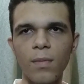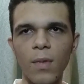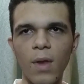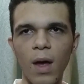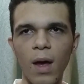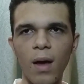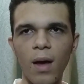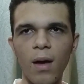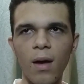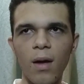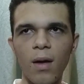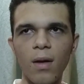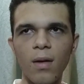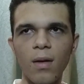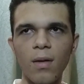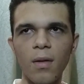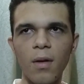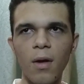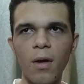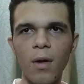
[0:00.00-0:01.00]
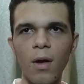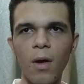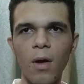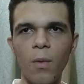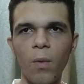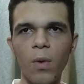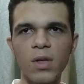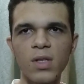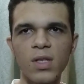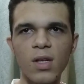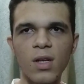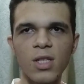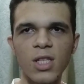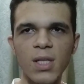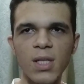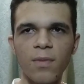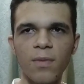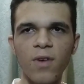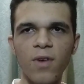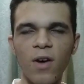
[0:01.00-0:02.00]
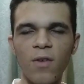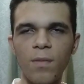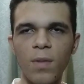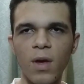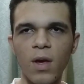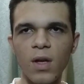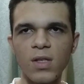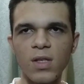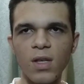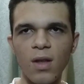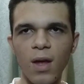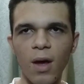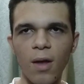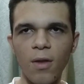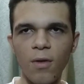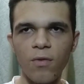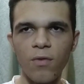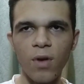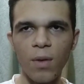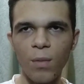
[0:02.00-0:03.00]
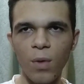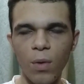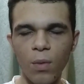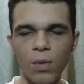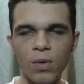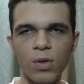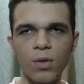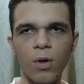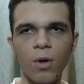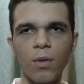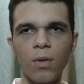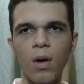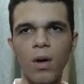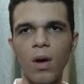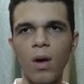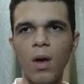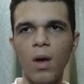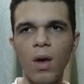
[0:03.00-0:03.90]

that it, it wasn't a sub 5 because of that. The frame rate was slower.